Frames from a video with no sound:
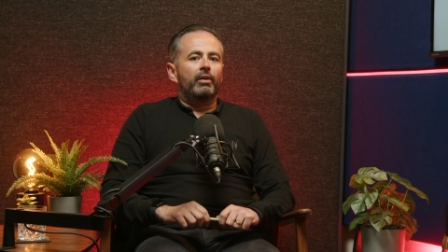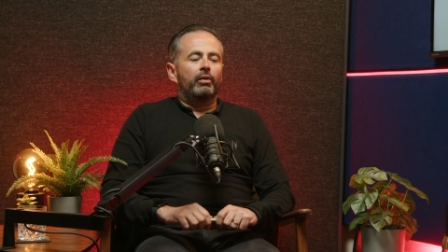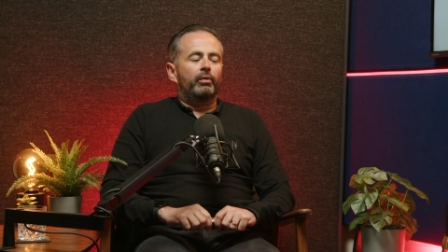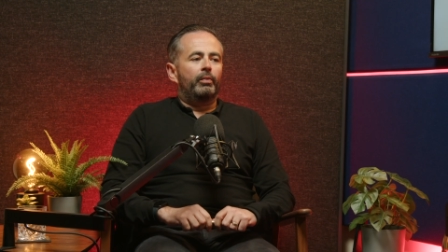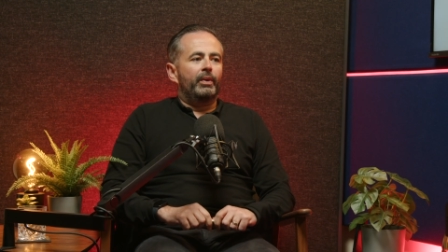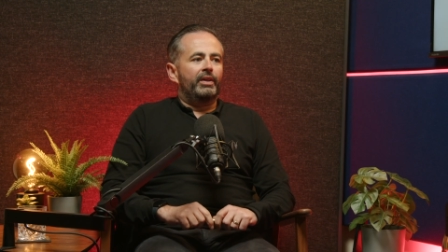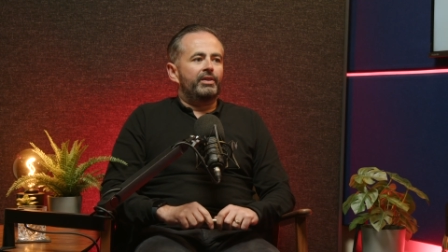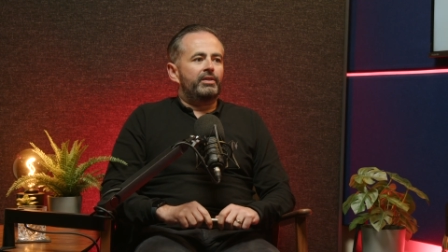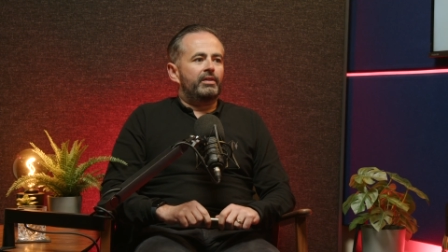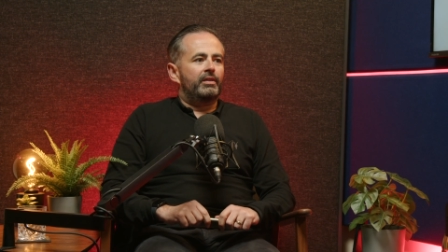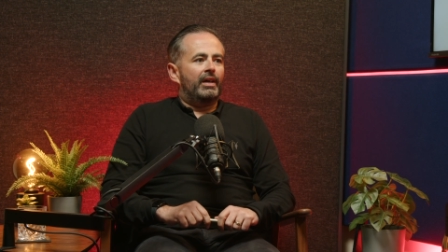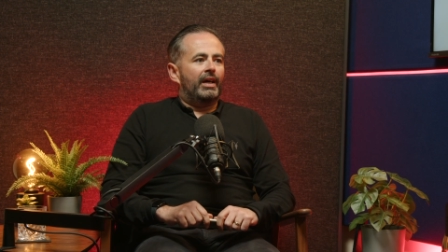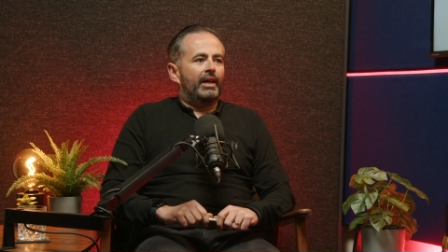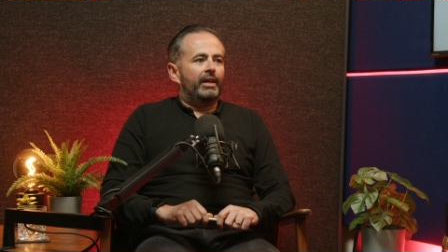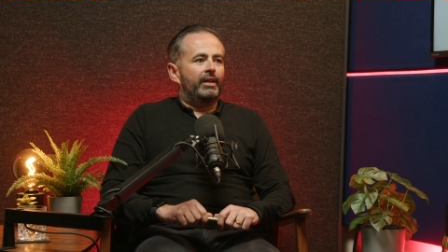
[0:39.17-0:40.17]
of when
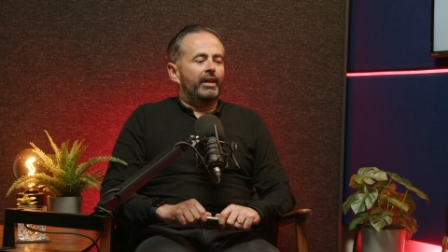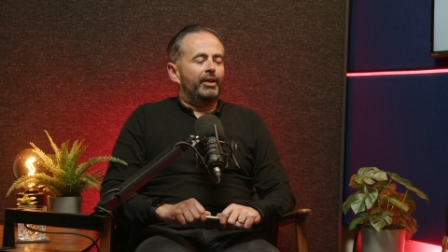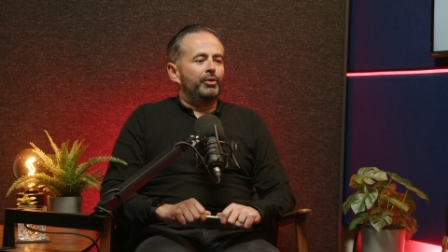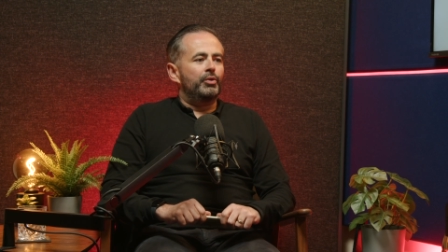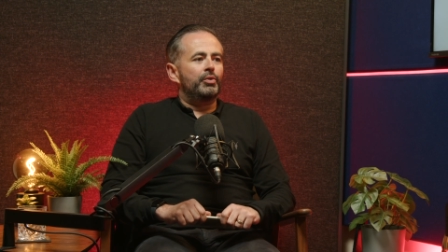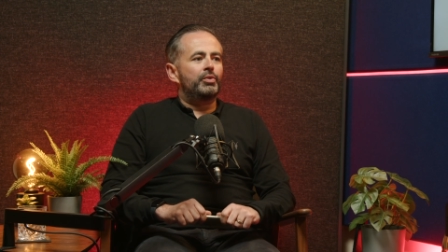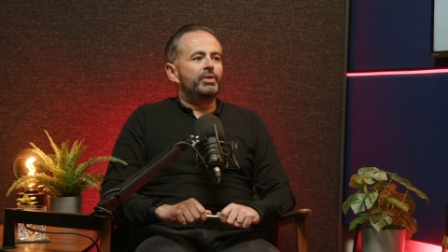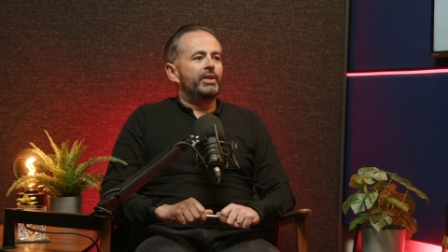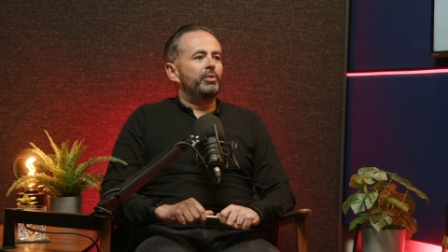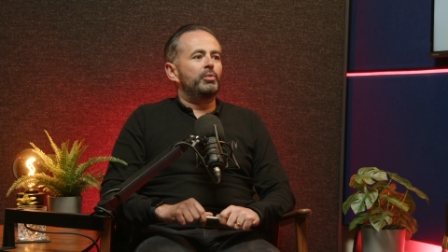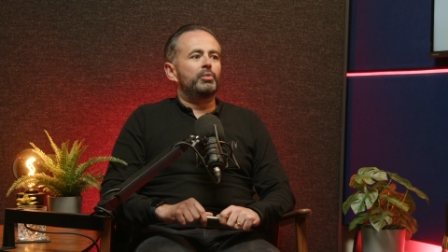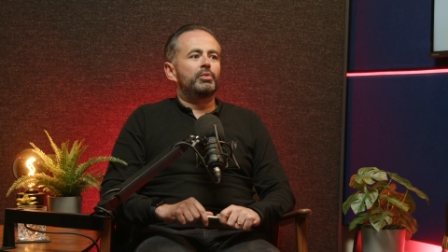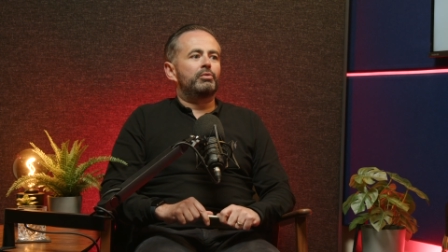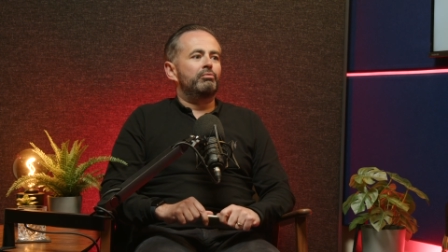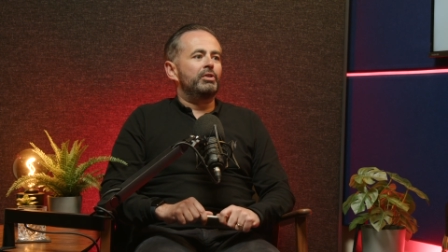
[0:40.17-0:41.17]
a new
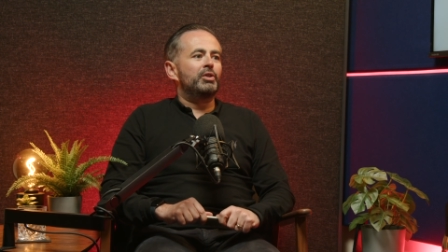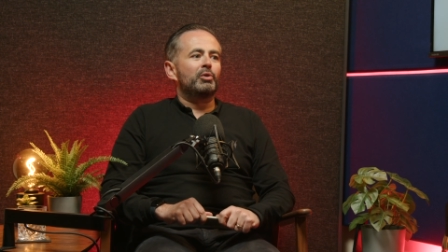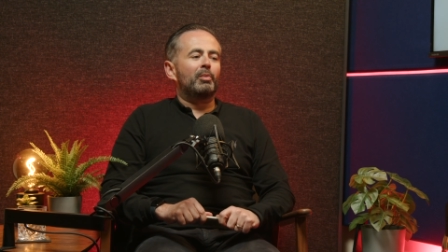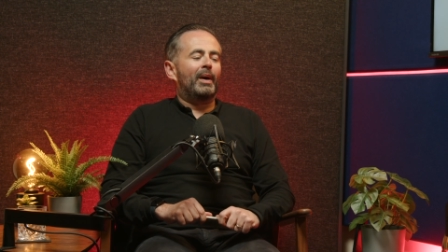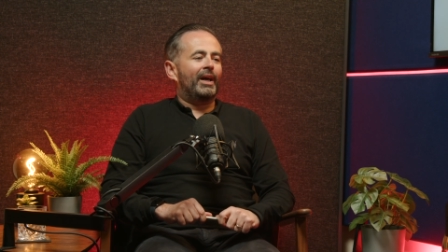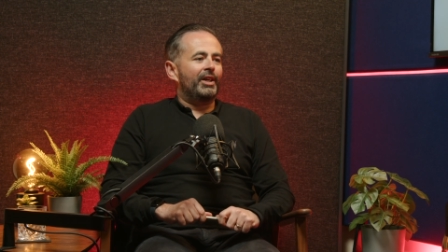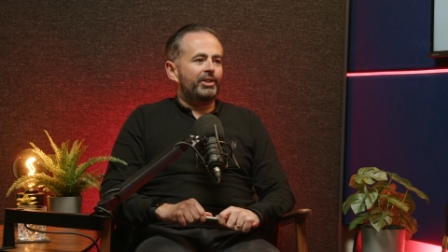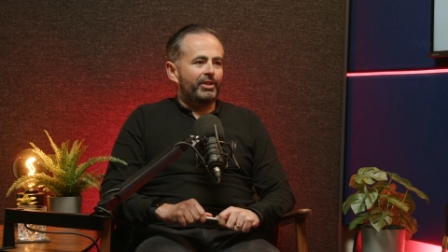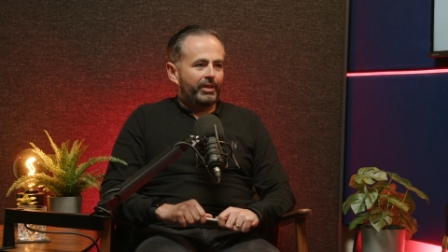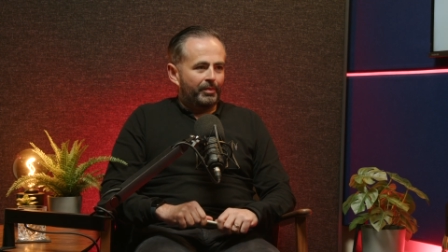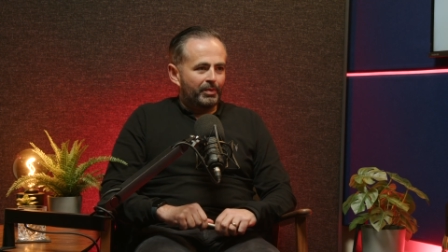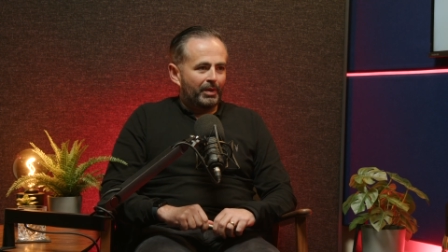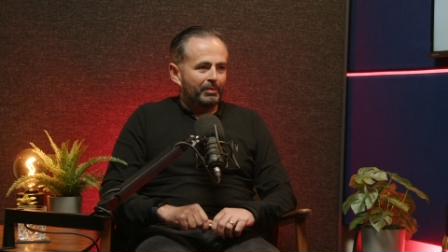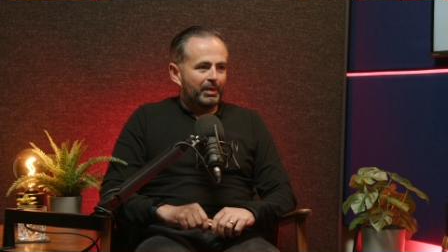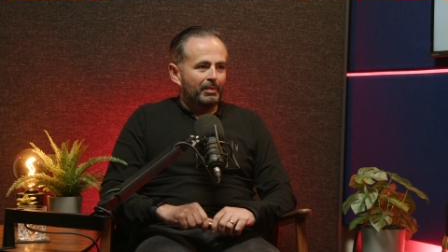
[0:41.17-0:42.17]
sales regional manager
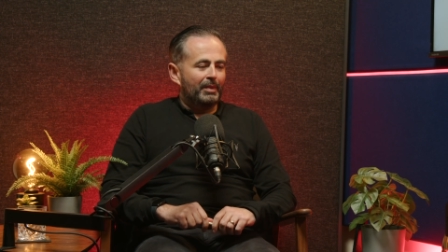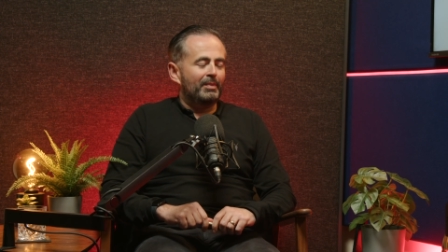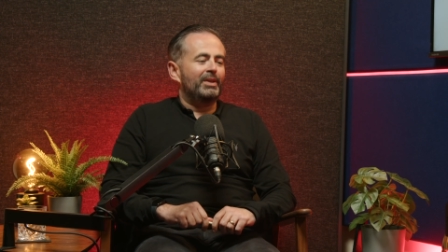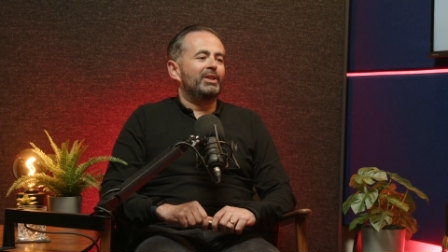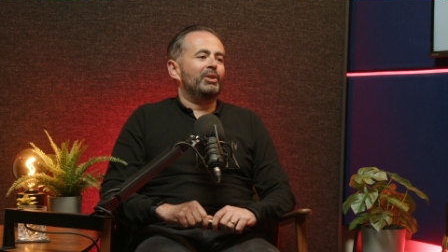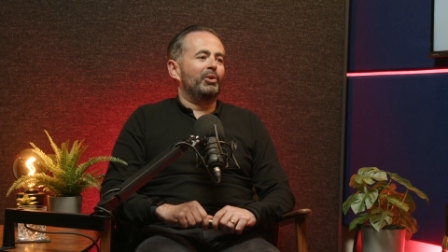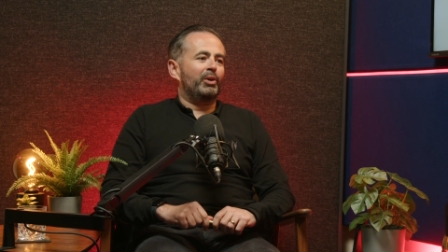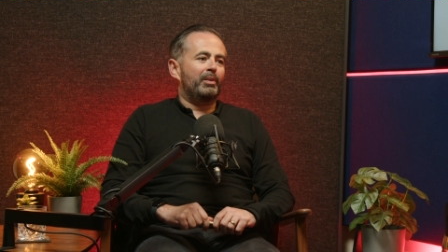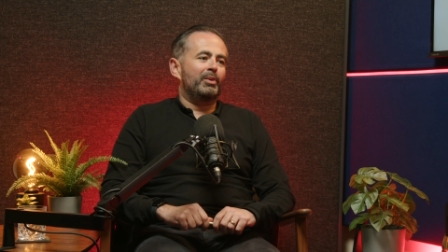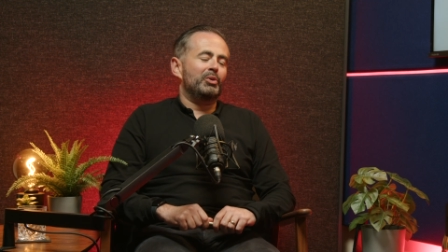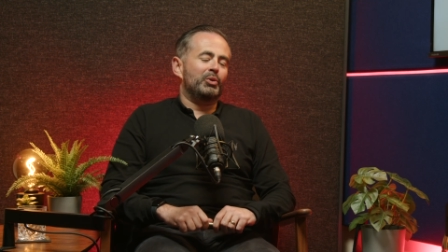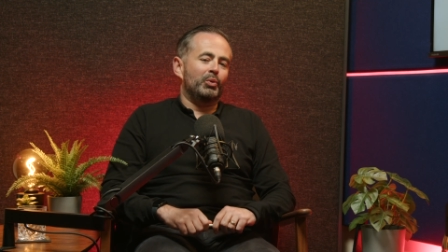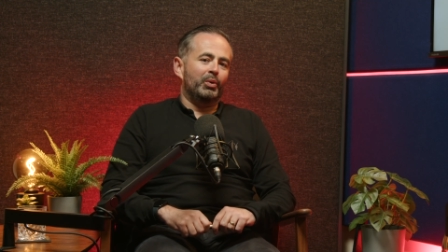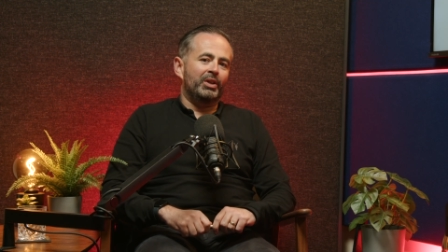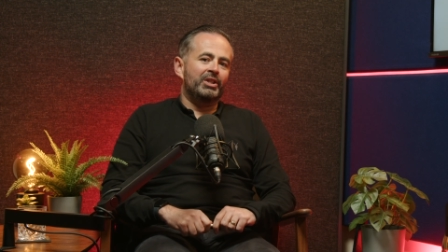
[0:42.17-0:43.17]
comes up to meet me to talk about
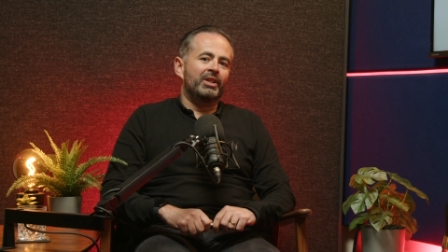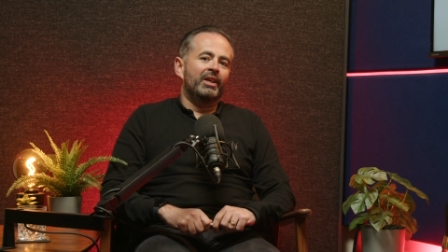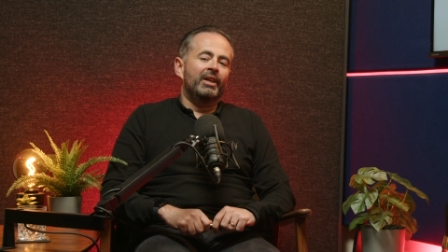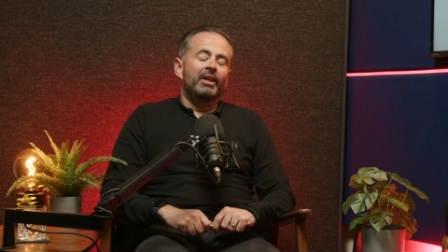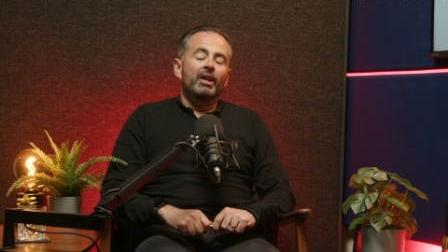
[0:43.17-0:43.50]
storage.